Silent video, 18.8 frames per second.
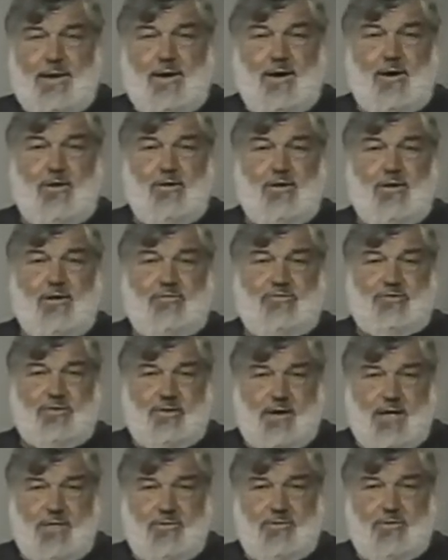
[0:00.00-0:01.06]
and here
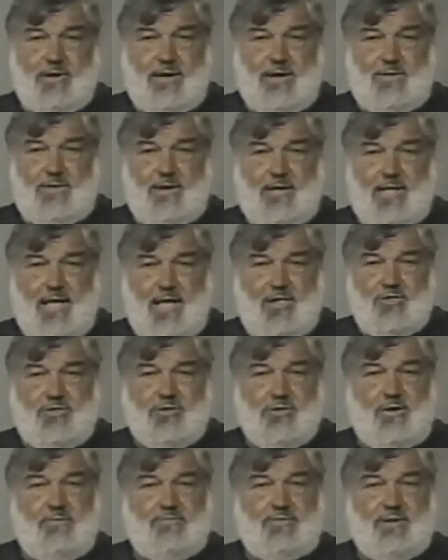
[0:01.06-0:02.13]
is another
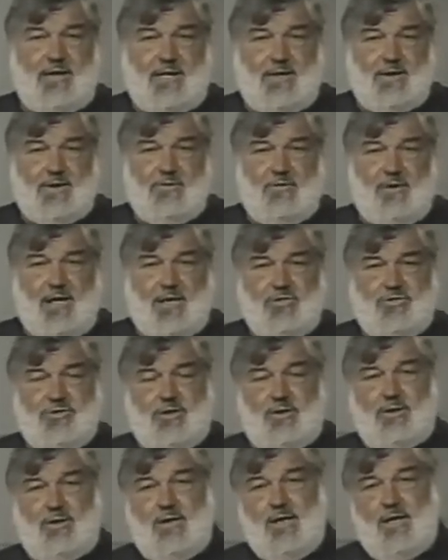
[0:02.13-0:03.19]
indication of the
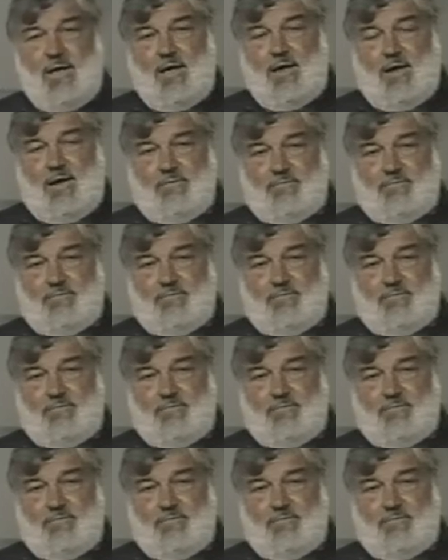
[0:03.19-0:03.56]
integration